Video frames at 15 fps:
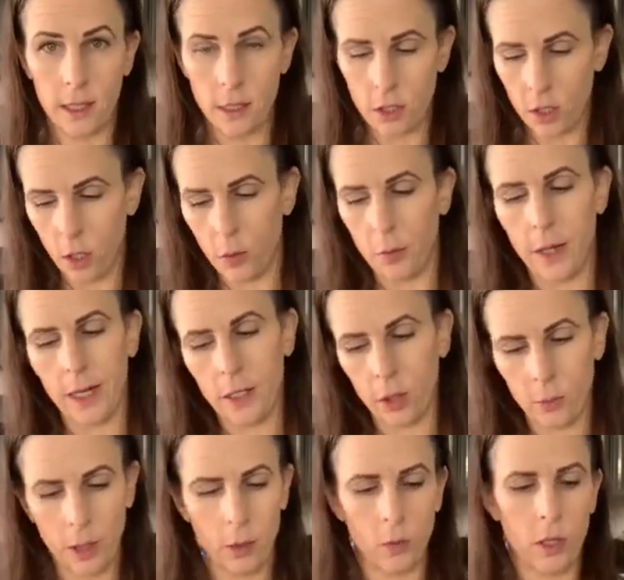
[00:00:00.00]
and so I
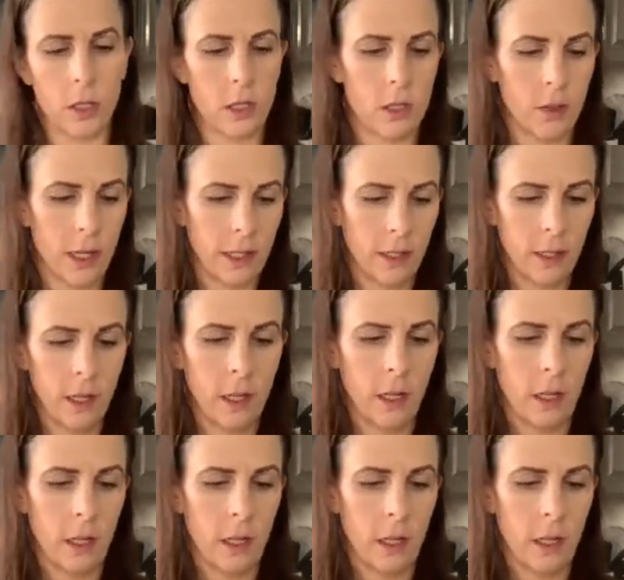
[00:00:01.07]
know mine works, so I